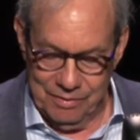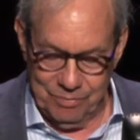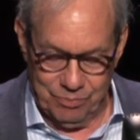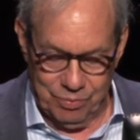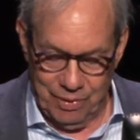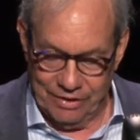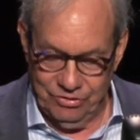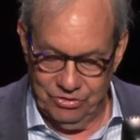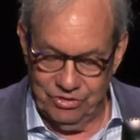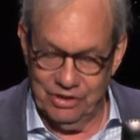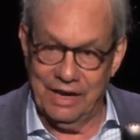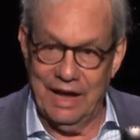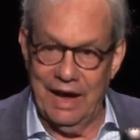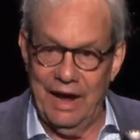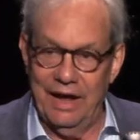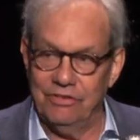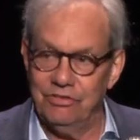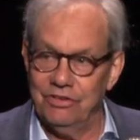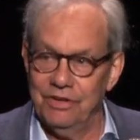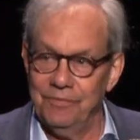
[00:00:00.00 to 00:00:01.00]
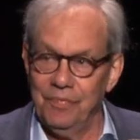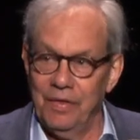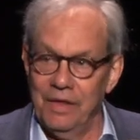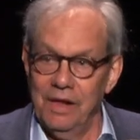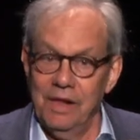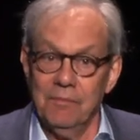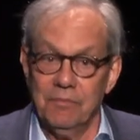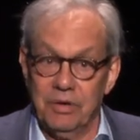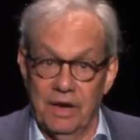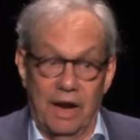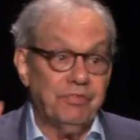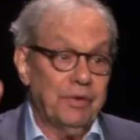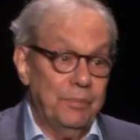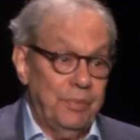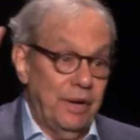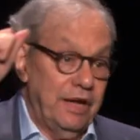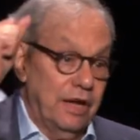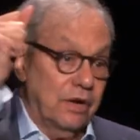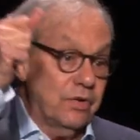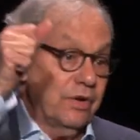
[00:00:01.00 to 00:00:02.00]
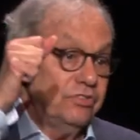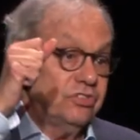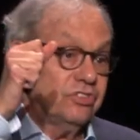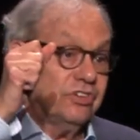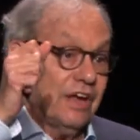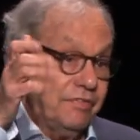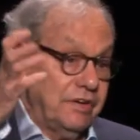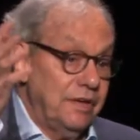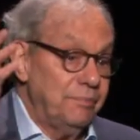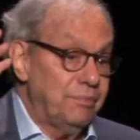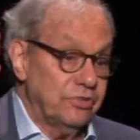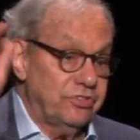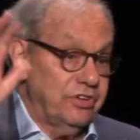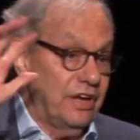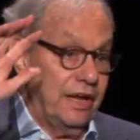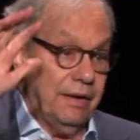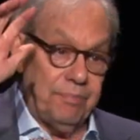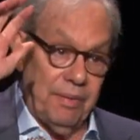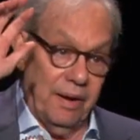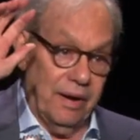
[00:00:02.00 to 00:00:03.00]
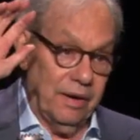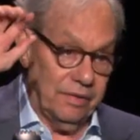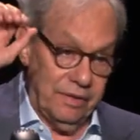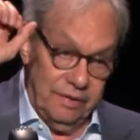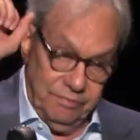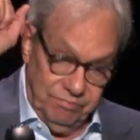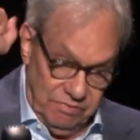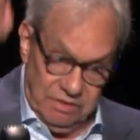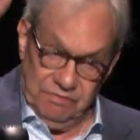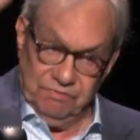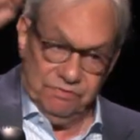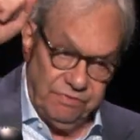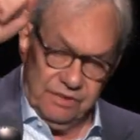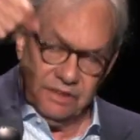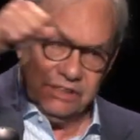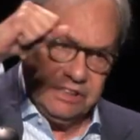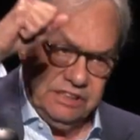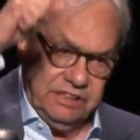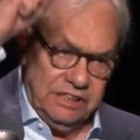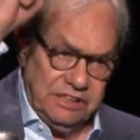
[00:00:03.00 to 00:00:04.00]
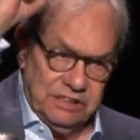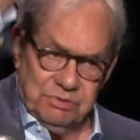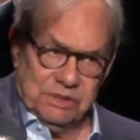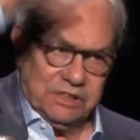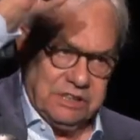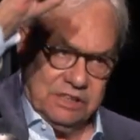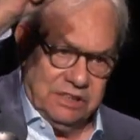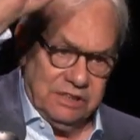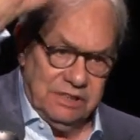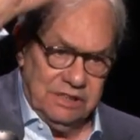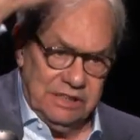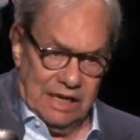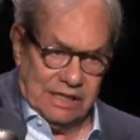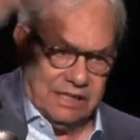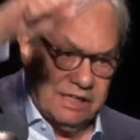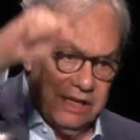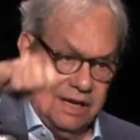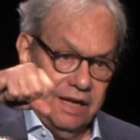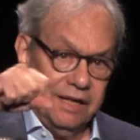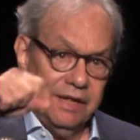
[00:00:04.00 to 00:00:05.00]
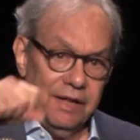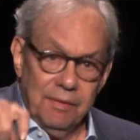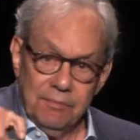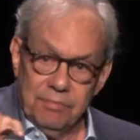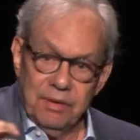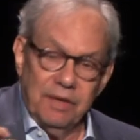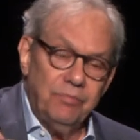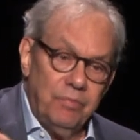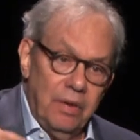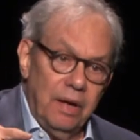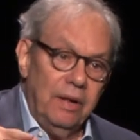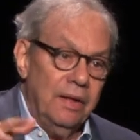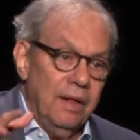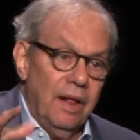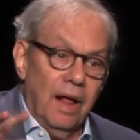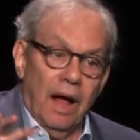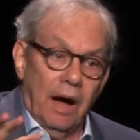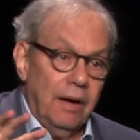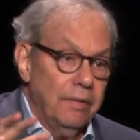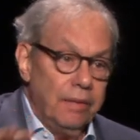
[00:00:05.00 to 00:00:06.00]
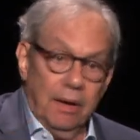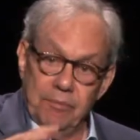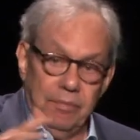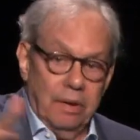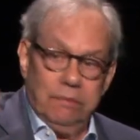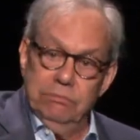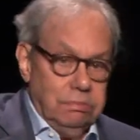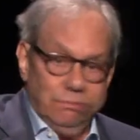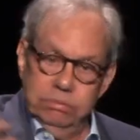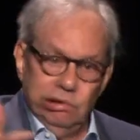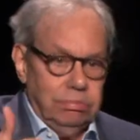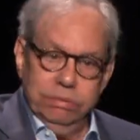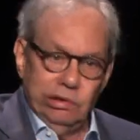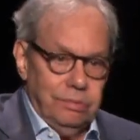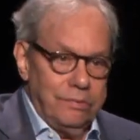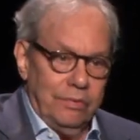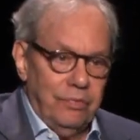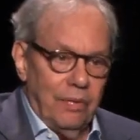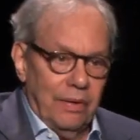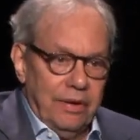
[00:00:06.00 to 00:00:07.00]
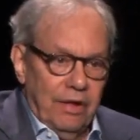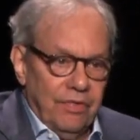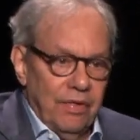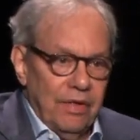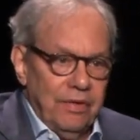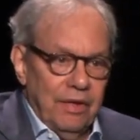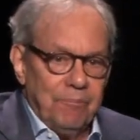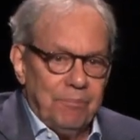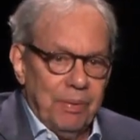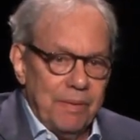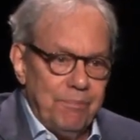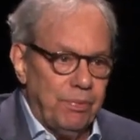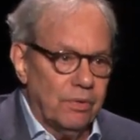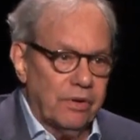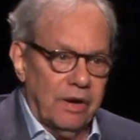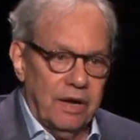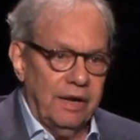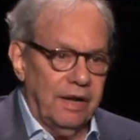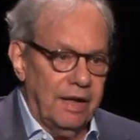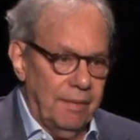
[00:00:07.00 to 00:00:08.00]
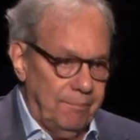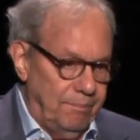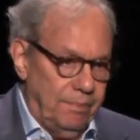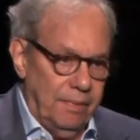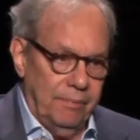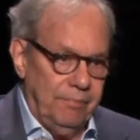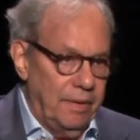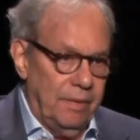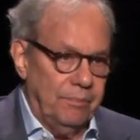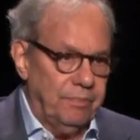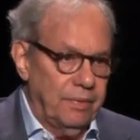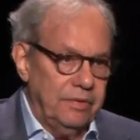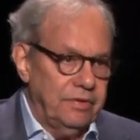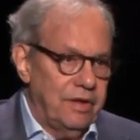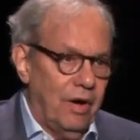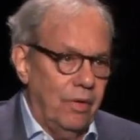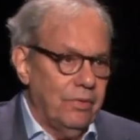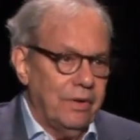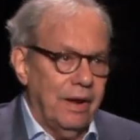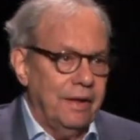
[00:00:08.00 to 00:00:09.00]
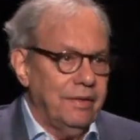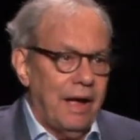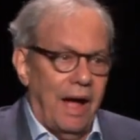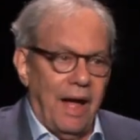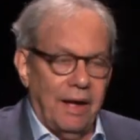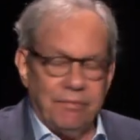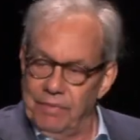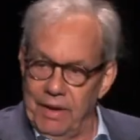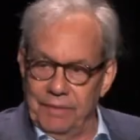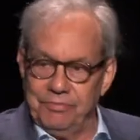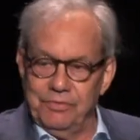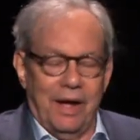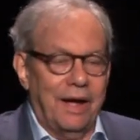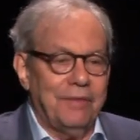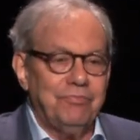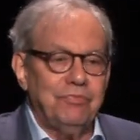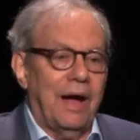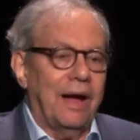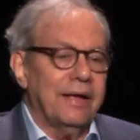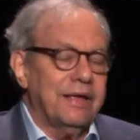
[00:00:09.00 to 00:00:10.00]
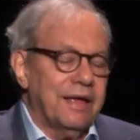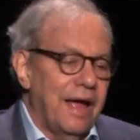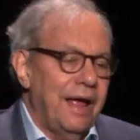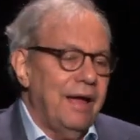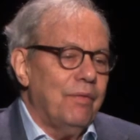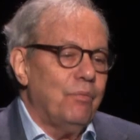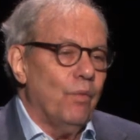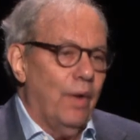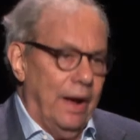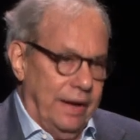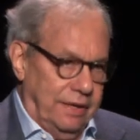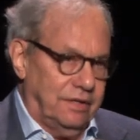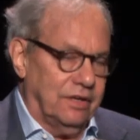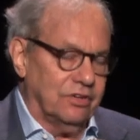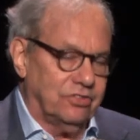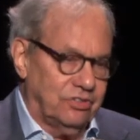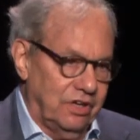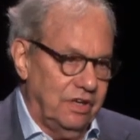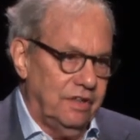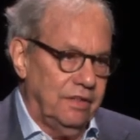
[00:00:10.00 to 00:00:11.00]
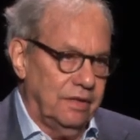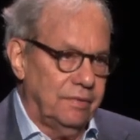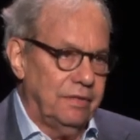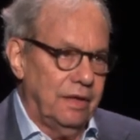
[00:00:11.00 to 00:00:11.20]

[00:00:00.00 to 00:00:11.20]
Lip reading: price of gas. But everybody agrees, 70% apparently. Fucking yeah, we're gonna not gonna. But what do you? People are gonna get. Don't. I can't wait to see